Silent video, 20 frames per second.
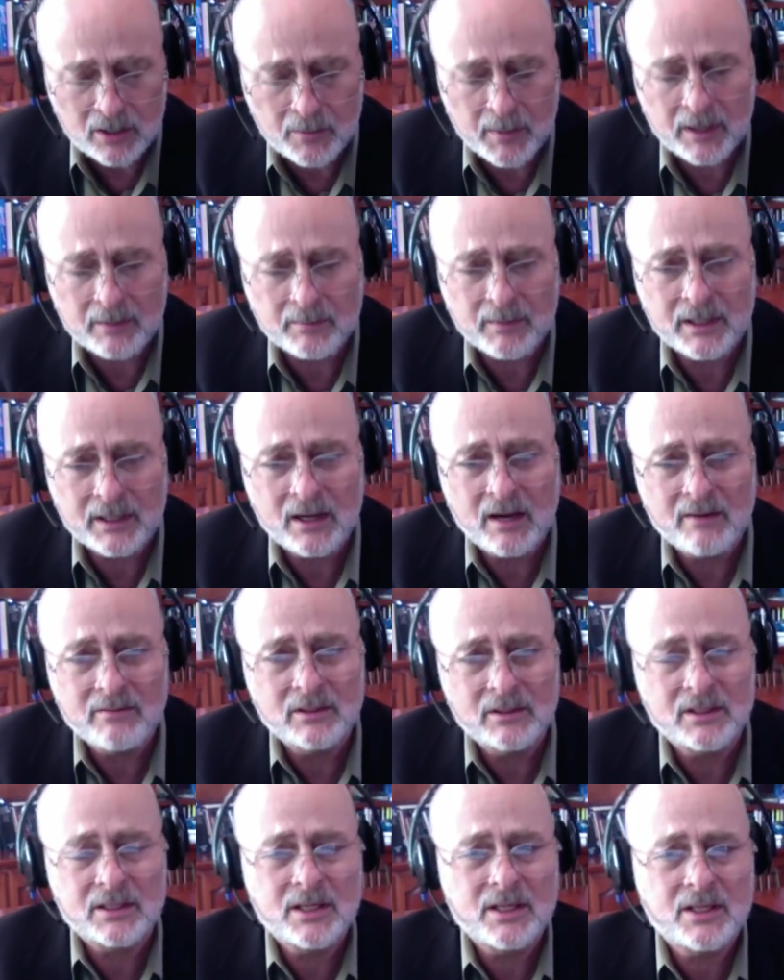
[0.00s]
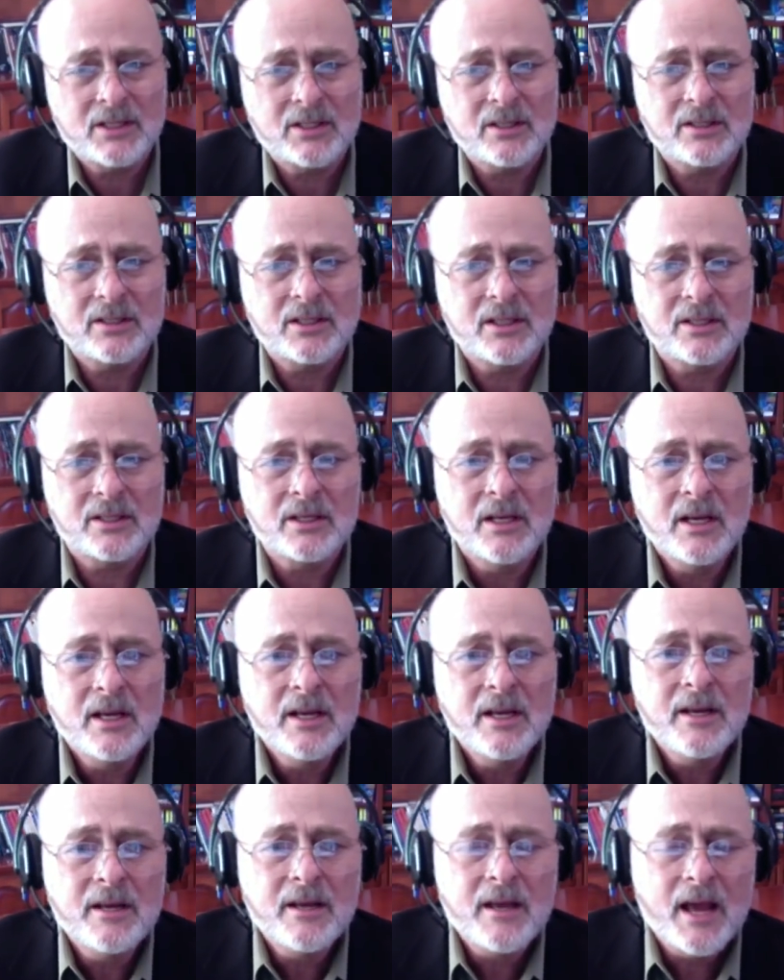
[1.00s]
about in my novel Existence is
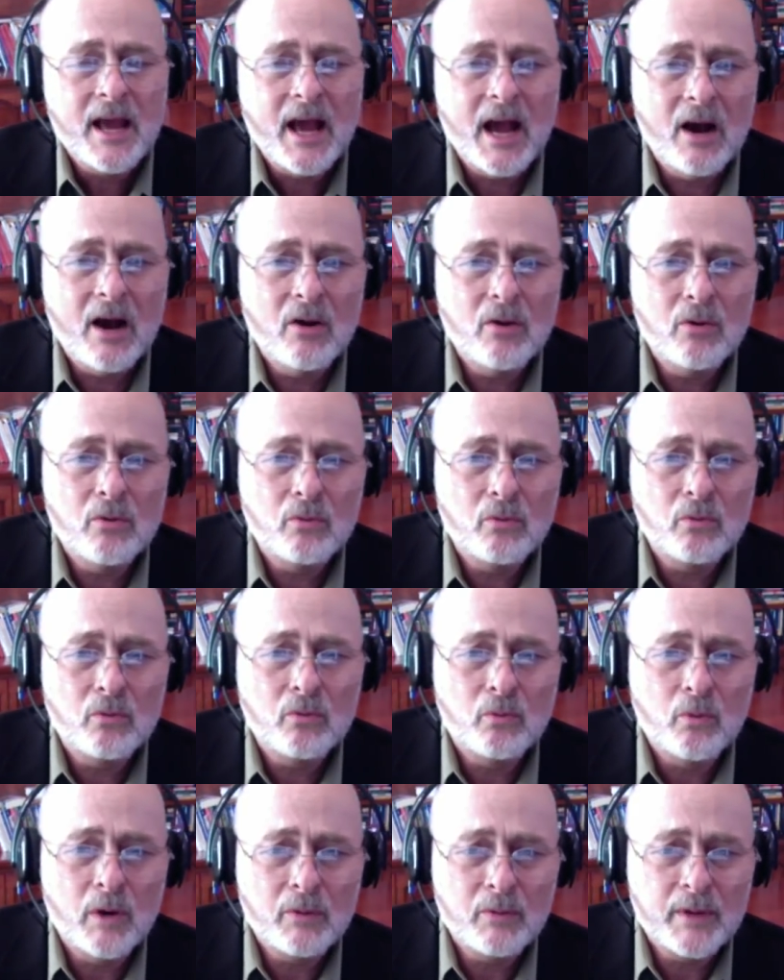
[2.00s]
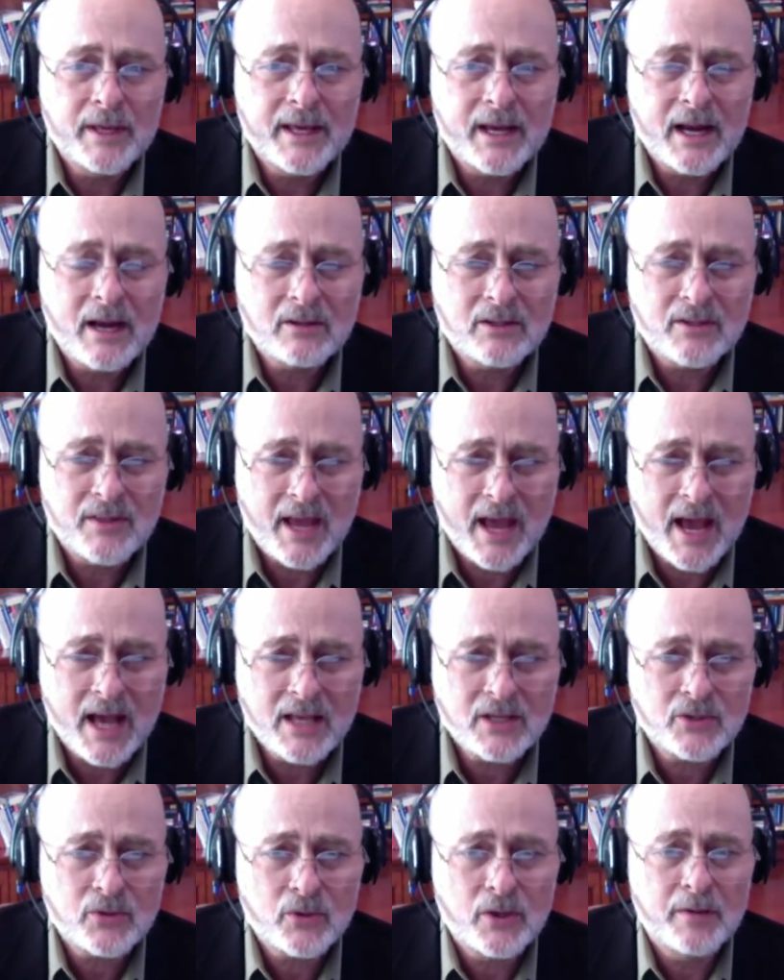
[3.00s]
how when we get out to the
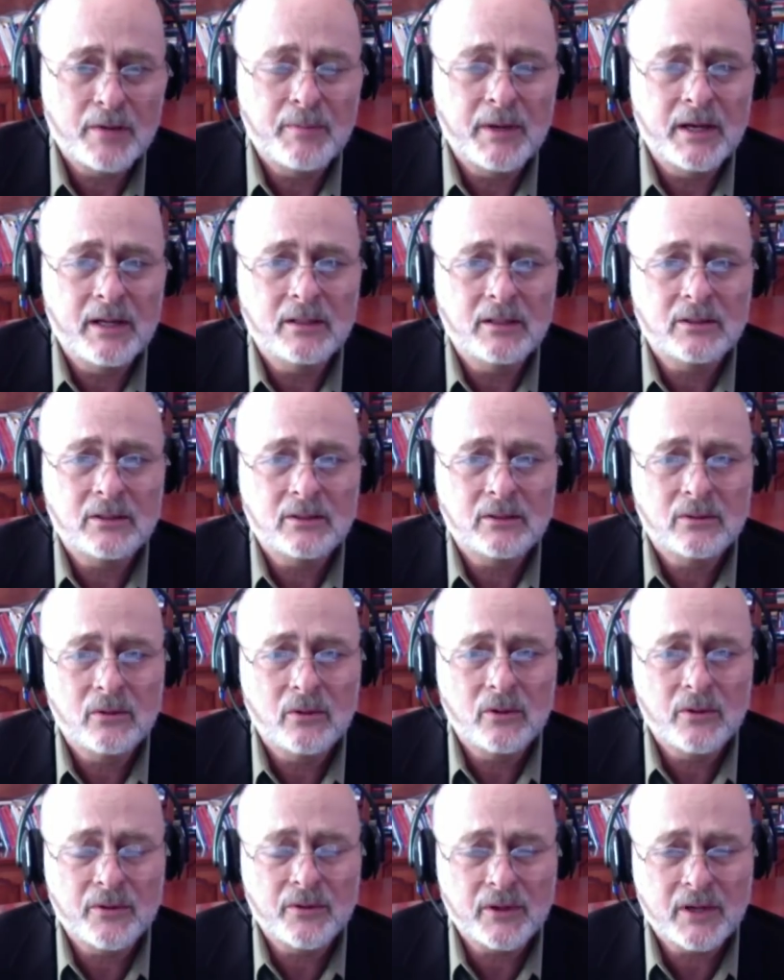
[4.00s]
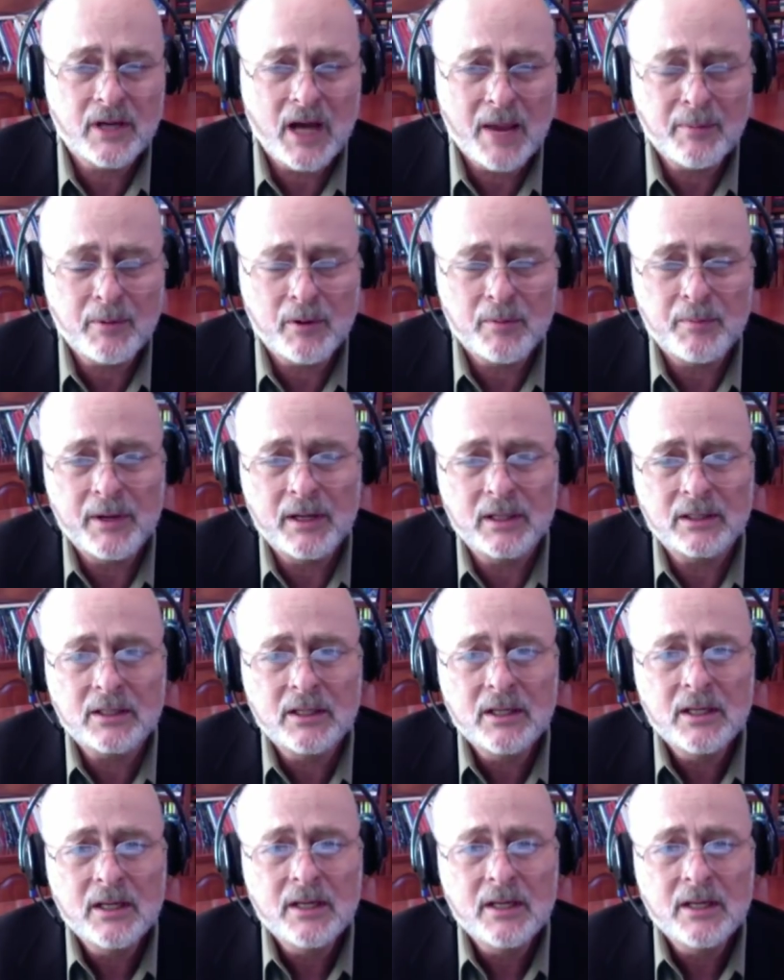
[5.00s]
asteroid belt or the Kuiper Belt,